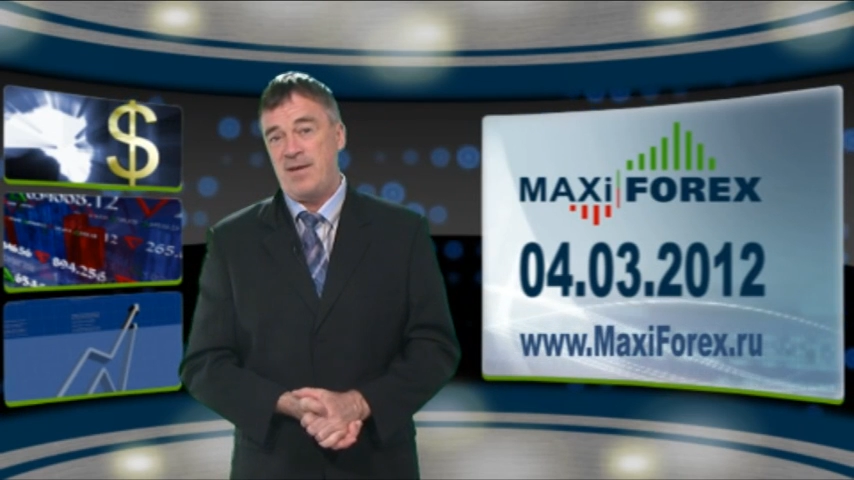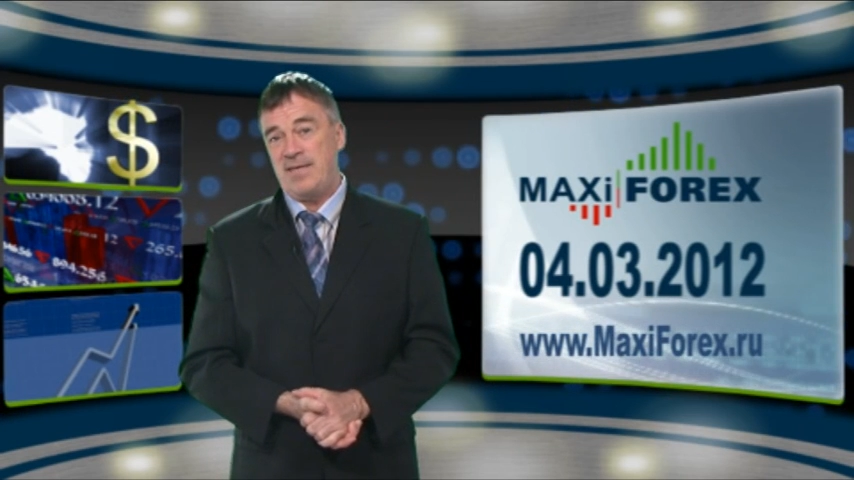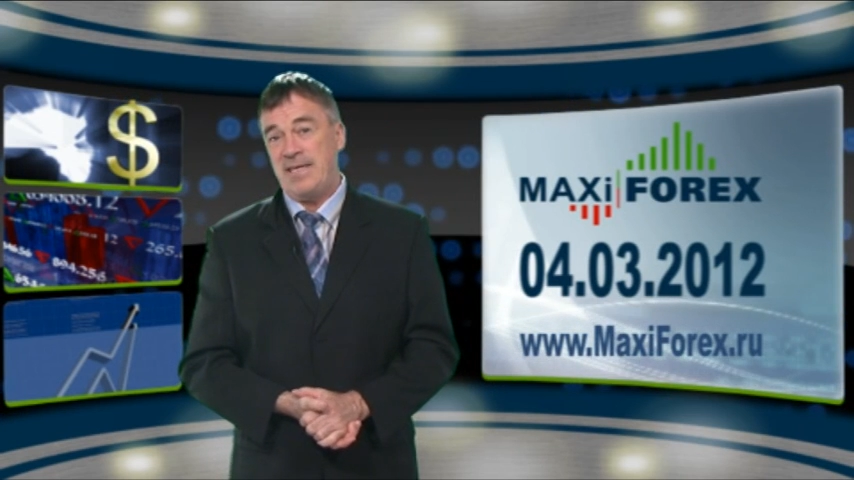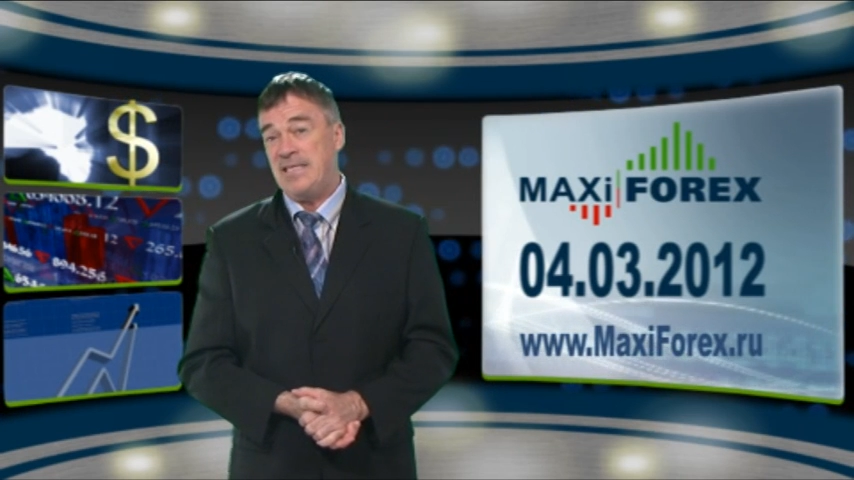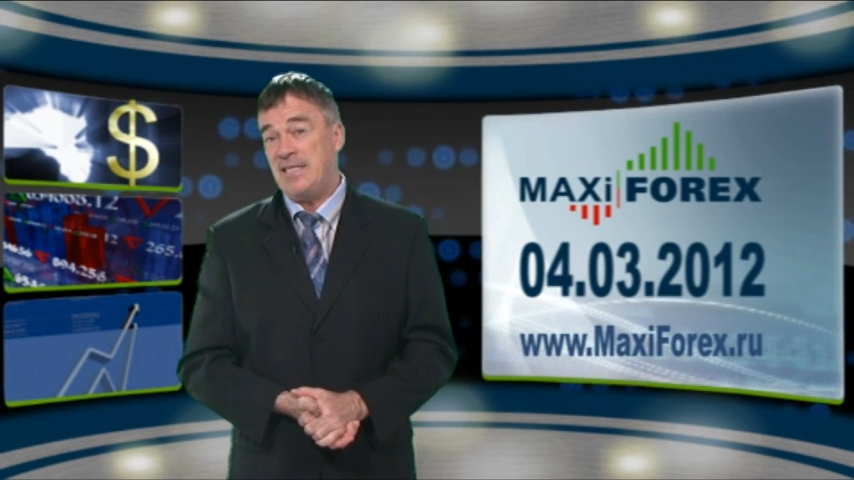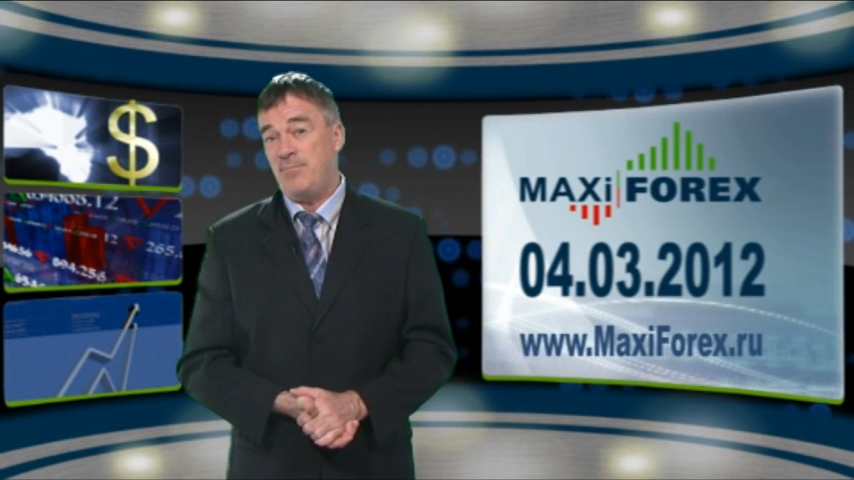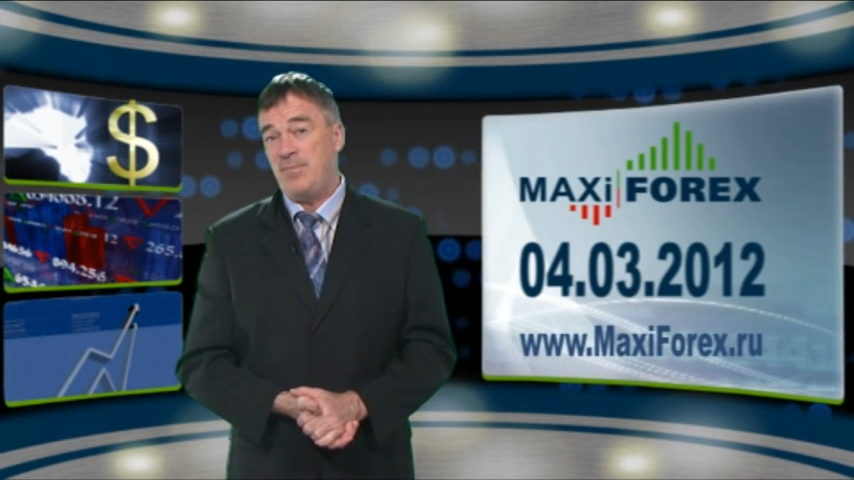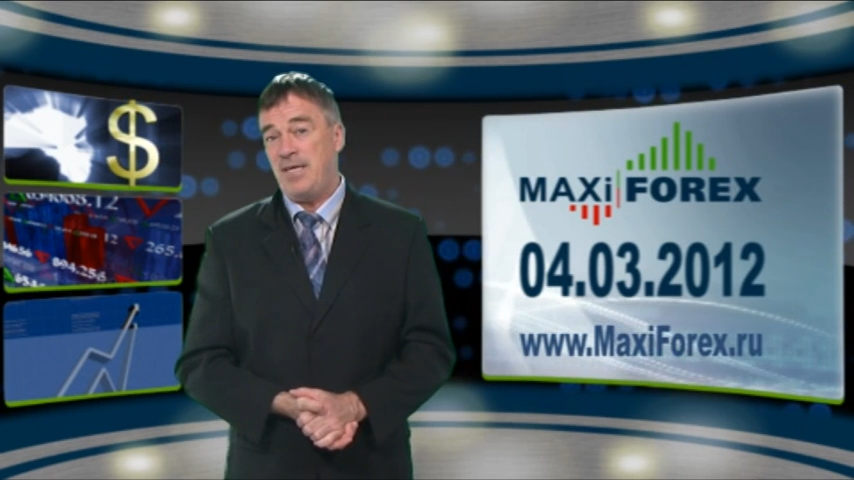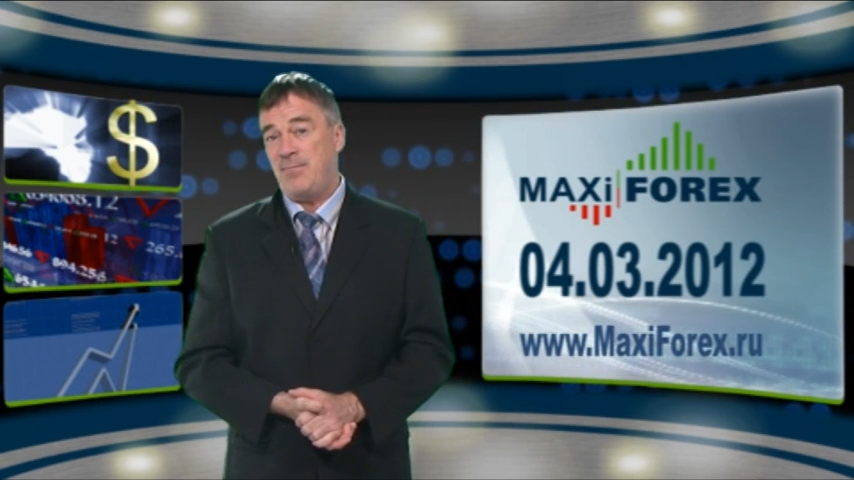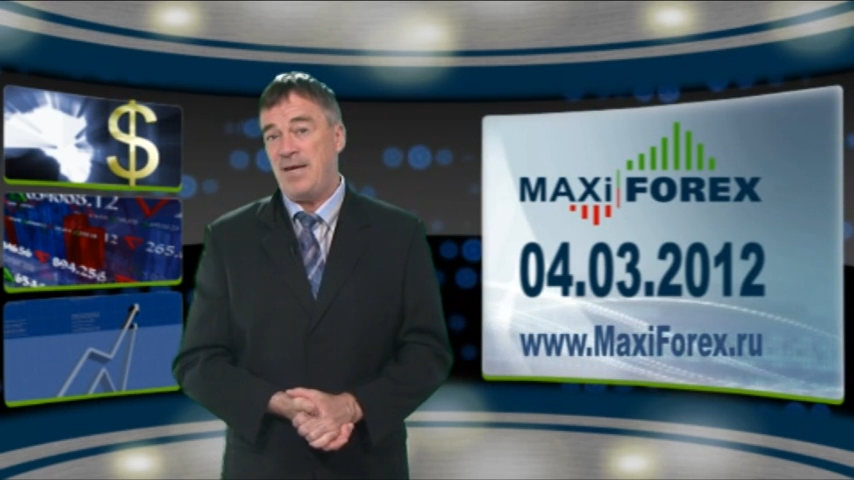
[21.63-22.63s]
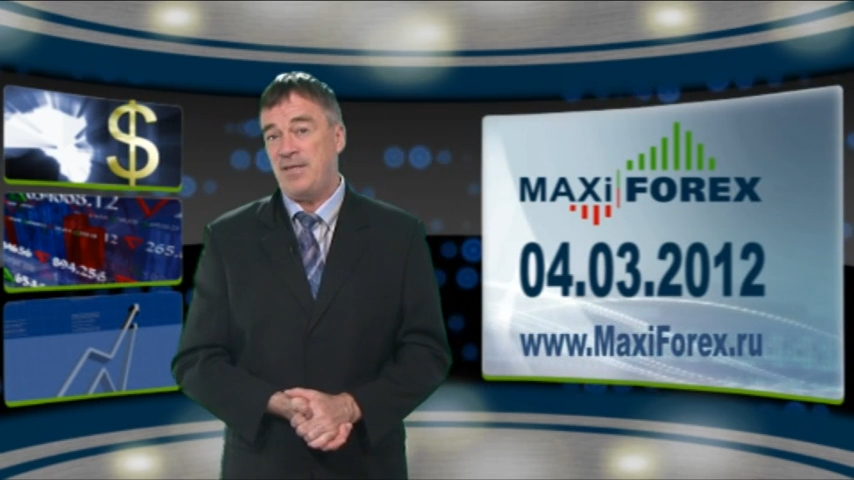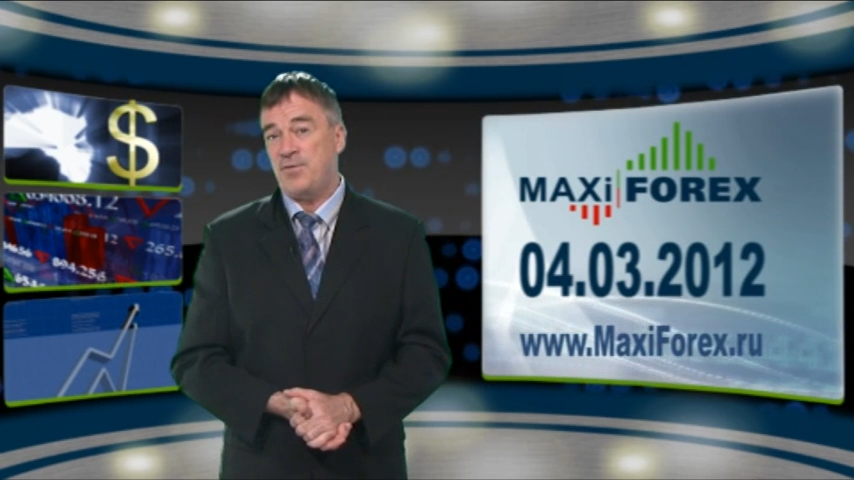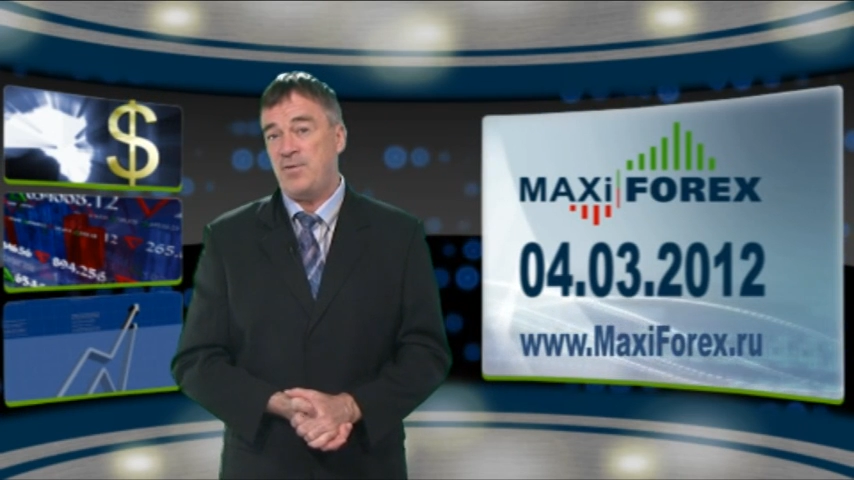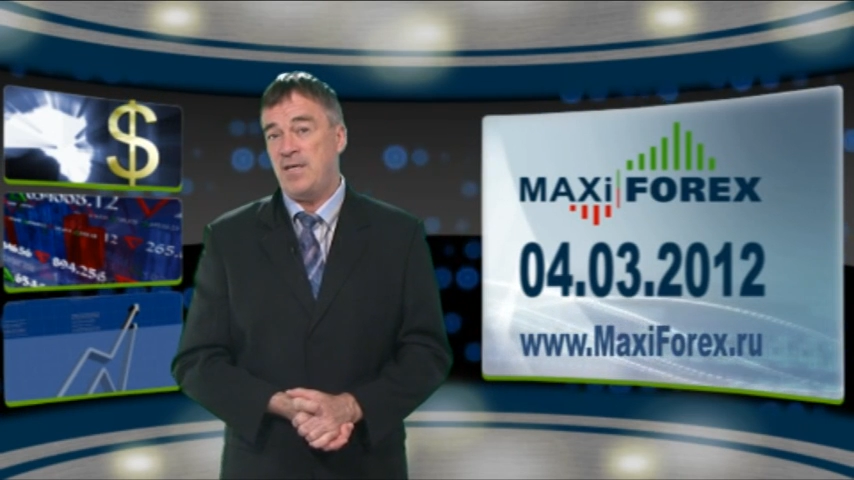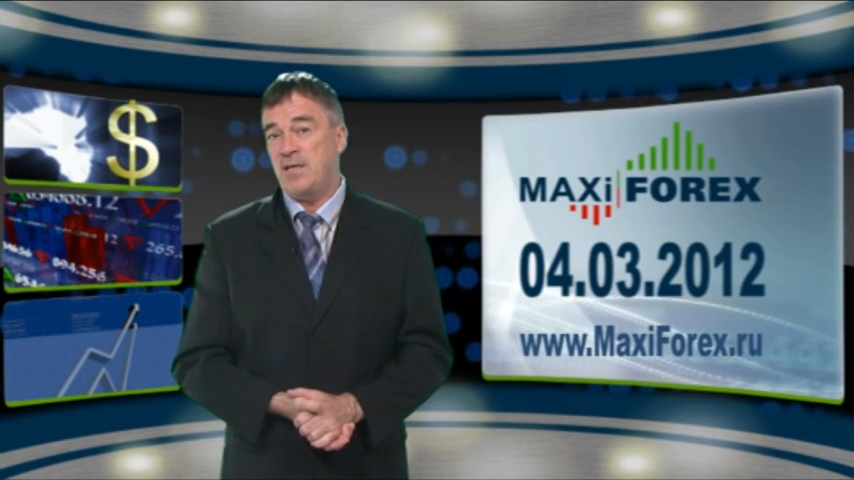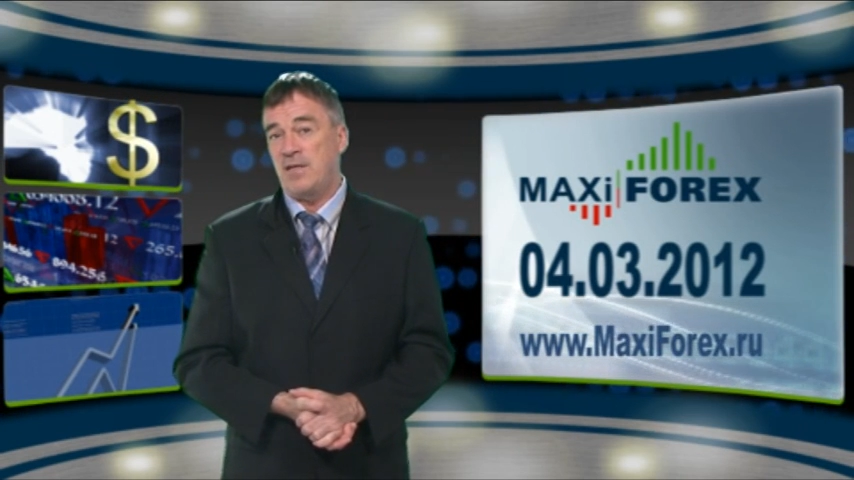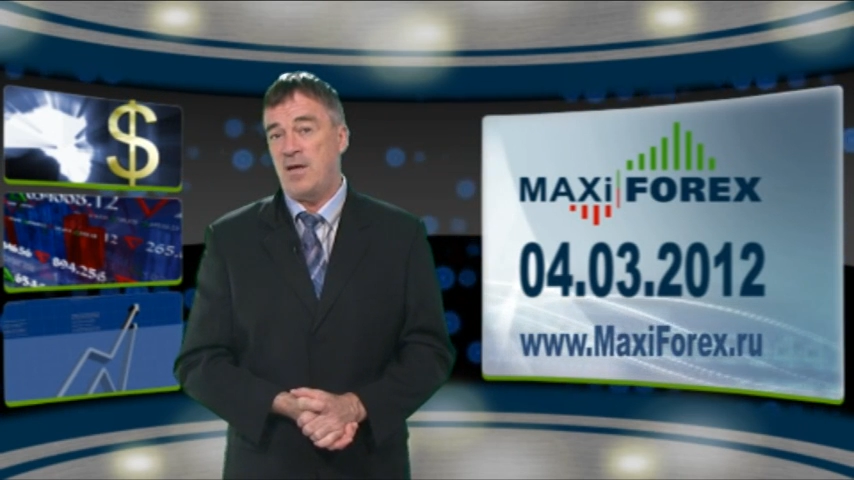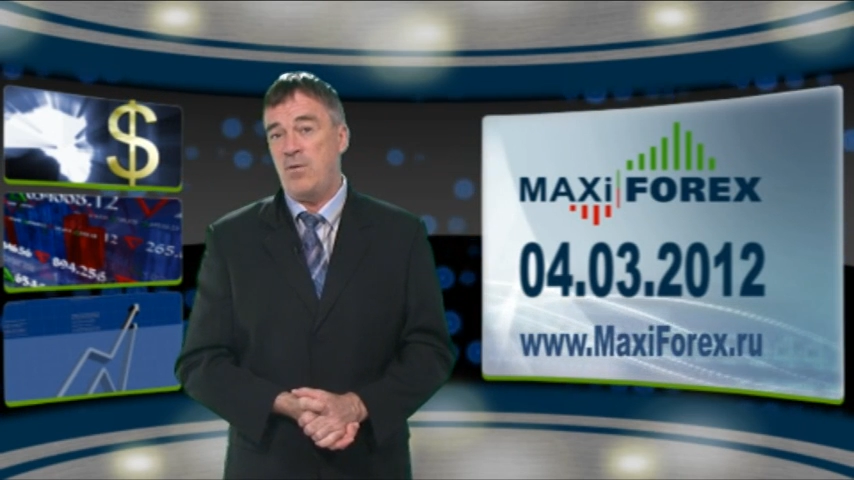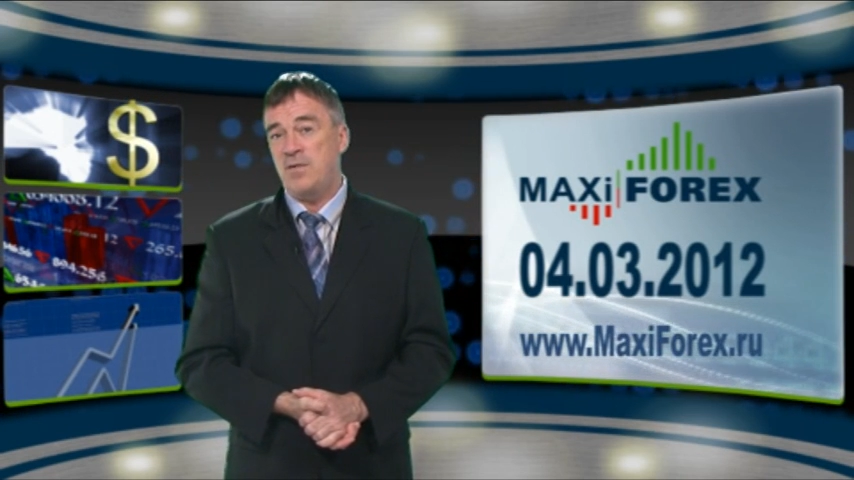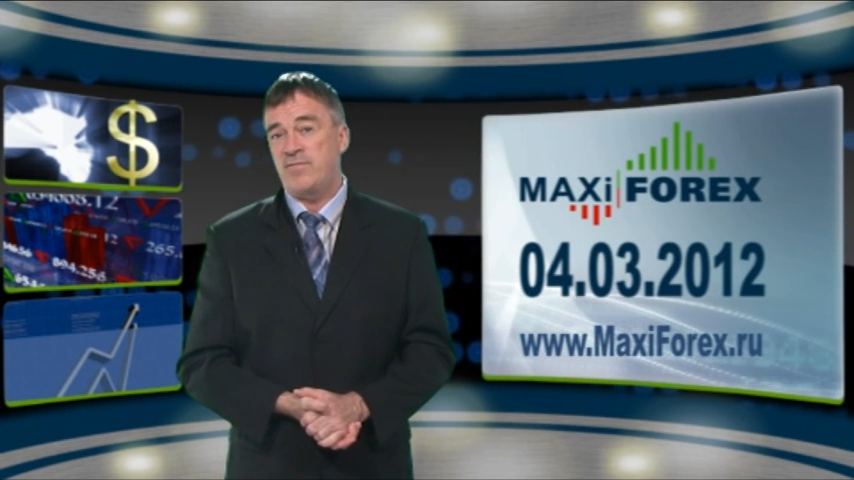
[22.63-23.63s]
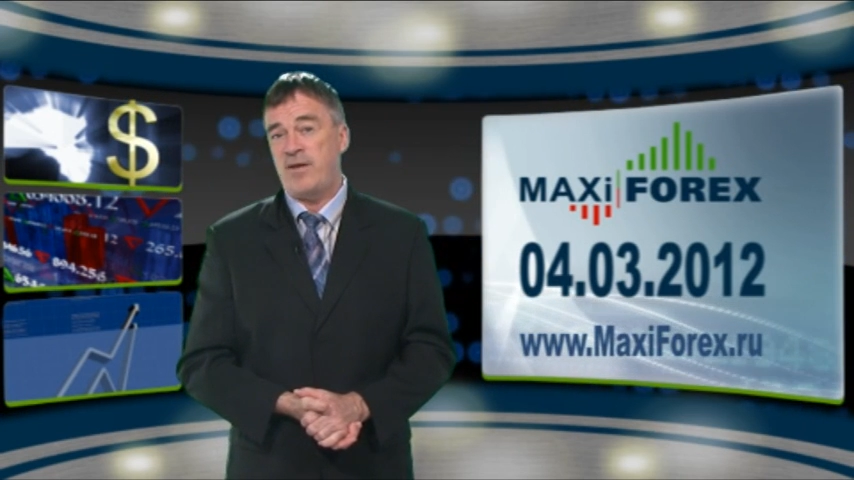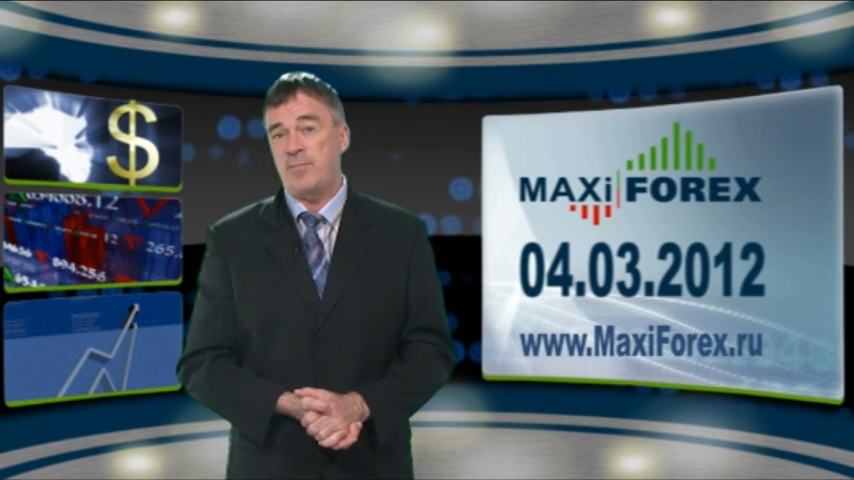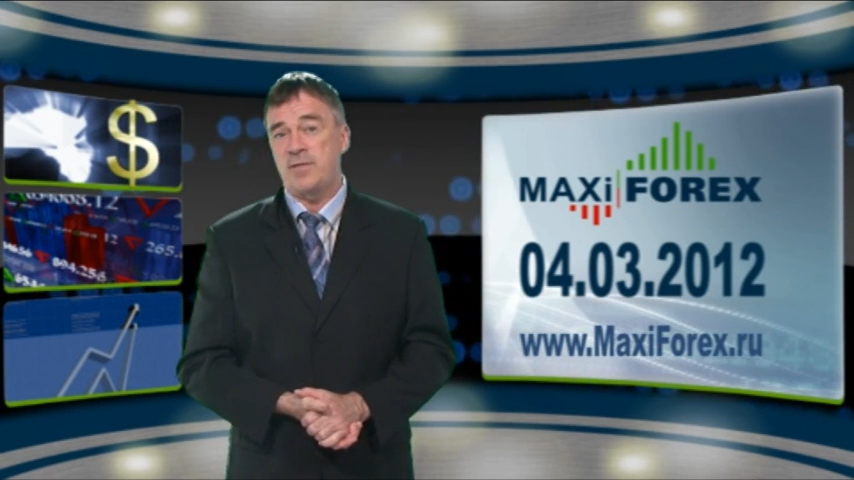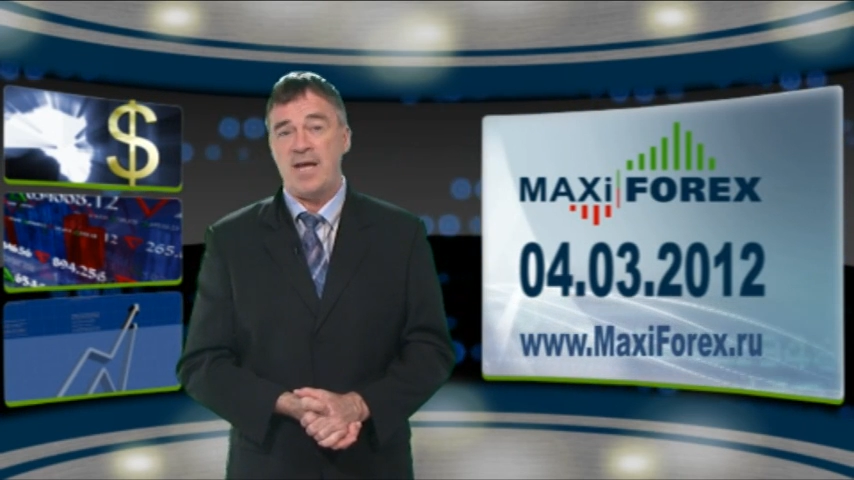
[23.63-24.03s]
The ECB made 3-year loans available